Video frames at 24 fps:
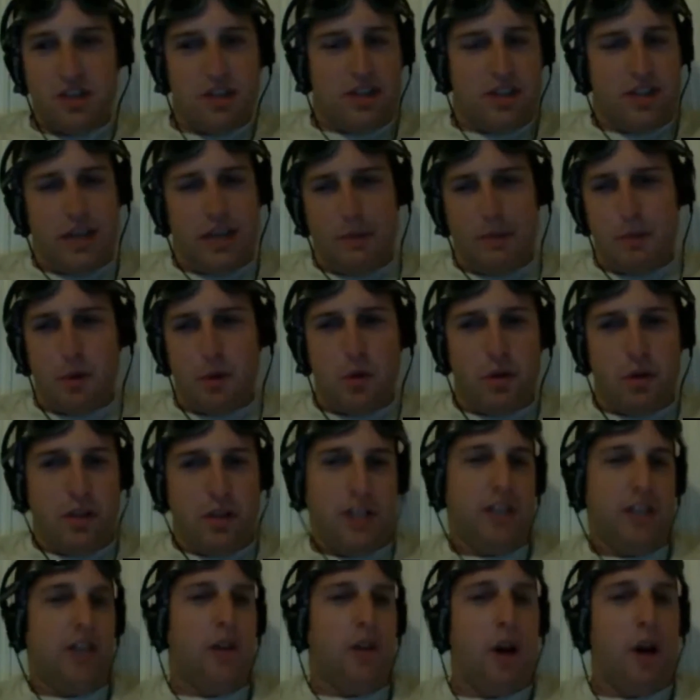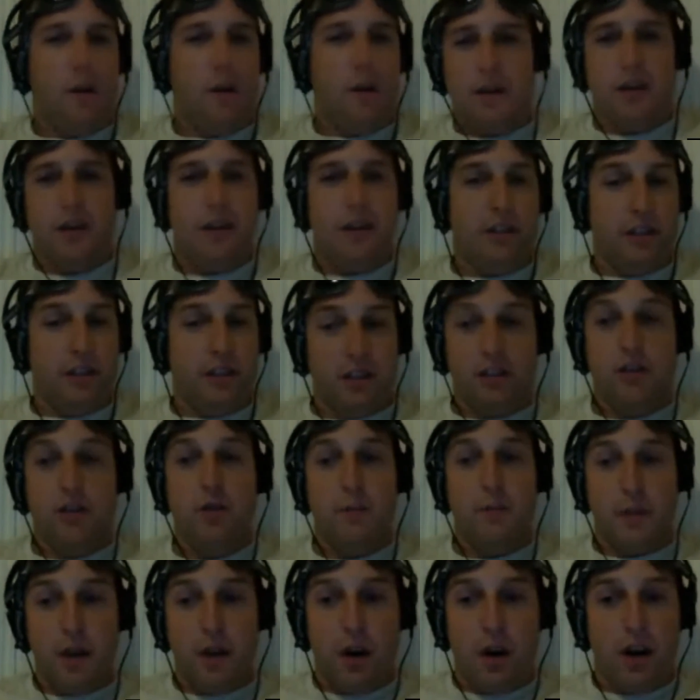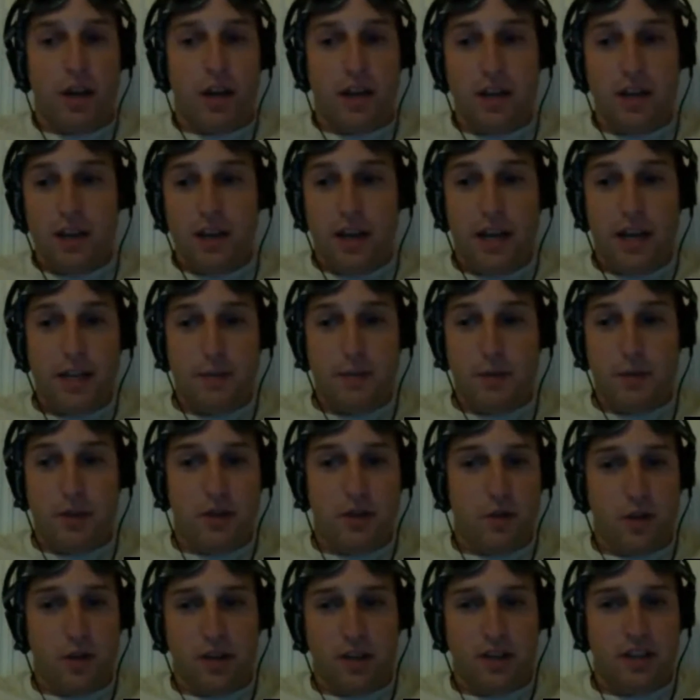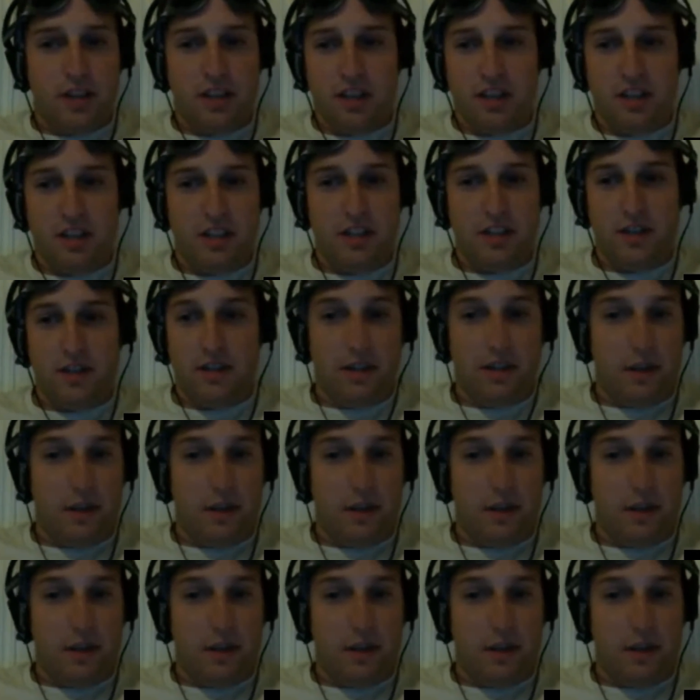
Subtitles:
typical. The Illuminati has been doing this since the